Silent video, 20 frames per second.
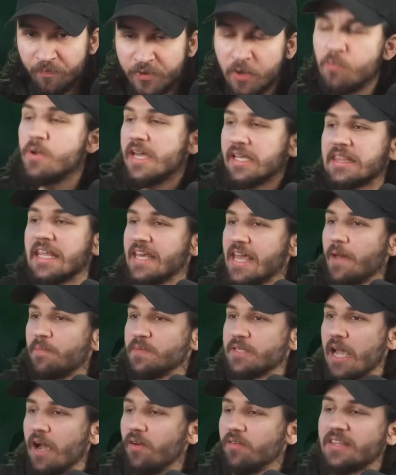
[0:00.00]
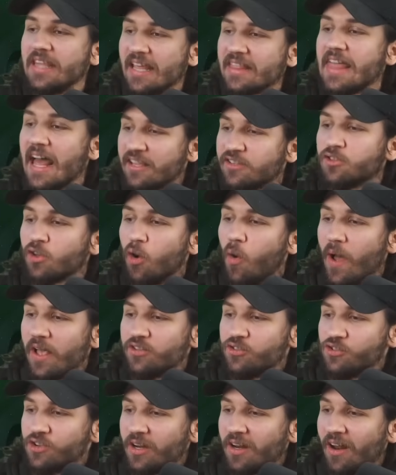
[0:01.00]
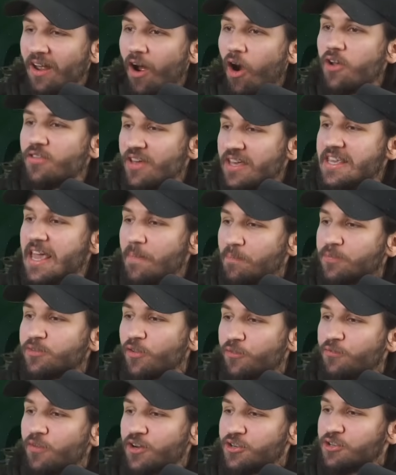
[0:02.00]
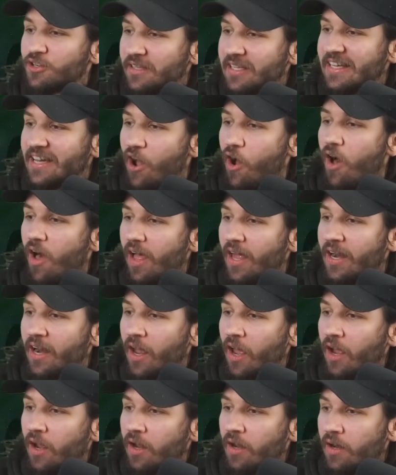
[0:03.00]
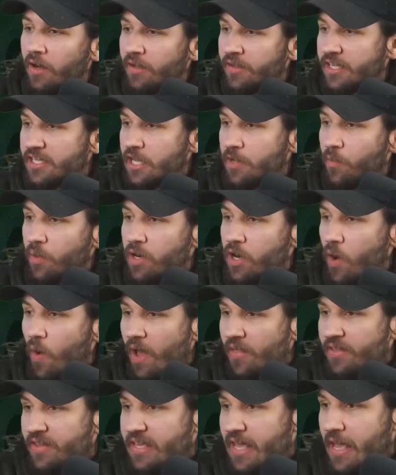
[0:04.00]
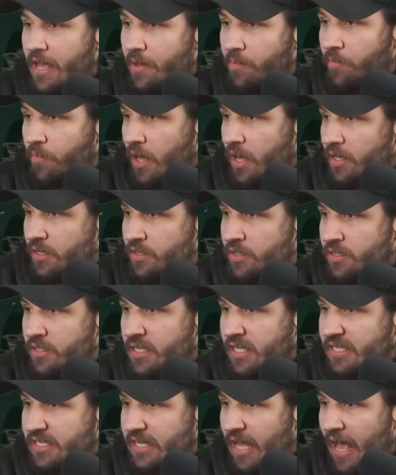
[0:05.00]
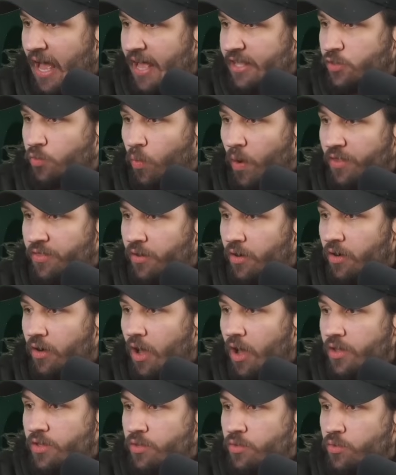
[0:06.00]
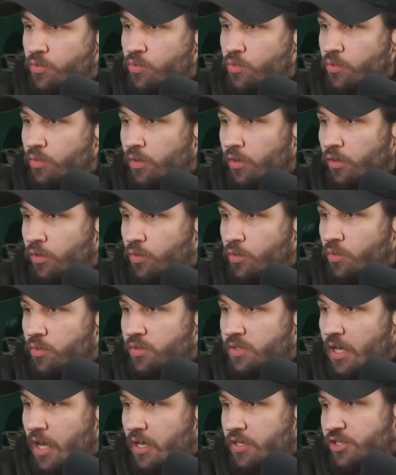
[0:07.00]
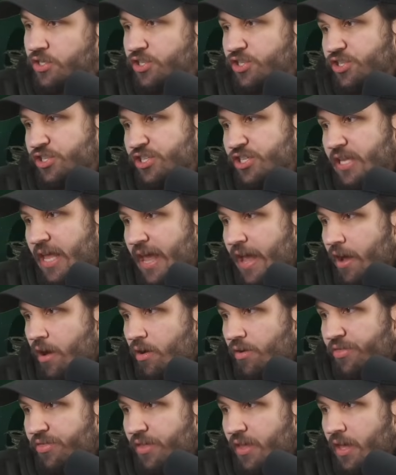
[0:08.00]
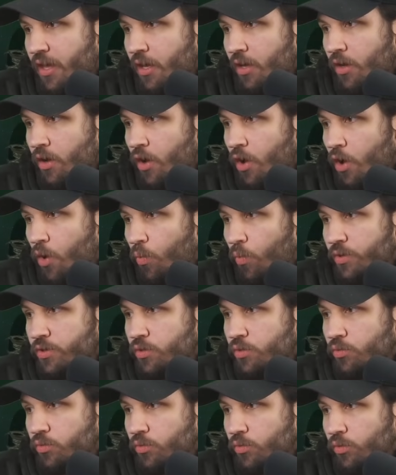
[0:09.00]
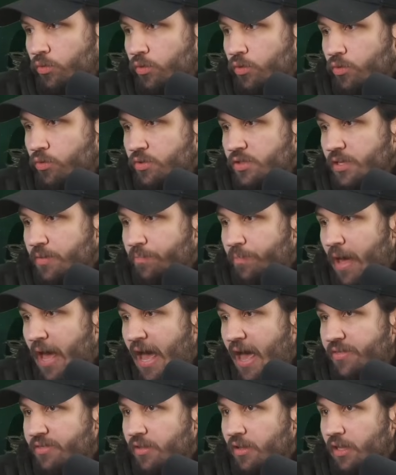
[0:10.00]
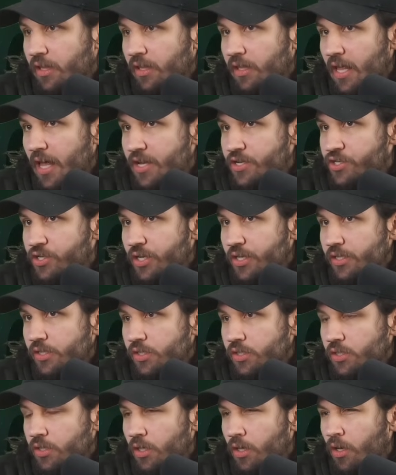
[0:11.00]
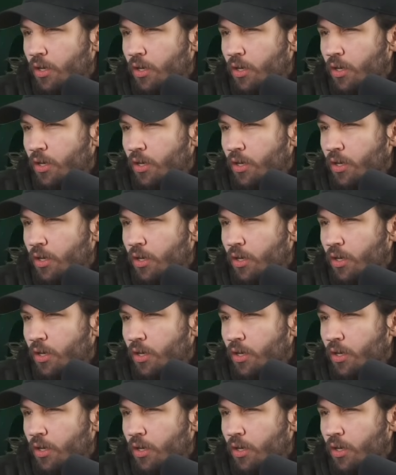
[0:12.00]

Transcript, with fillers: Did we get the yips out? Th- that's the question. Are the yips officially gone? Does anyone know how the game decides whether or not you lose a stare thing when you lose in Path of Legends?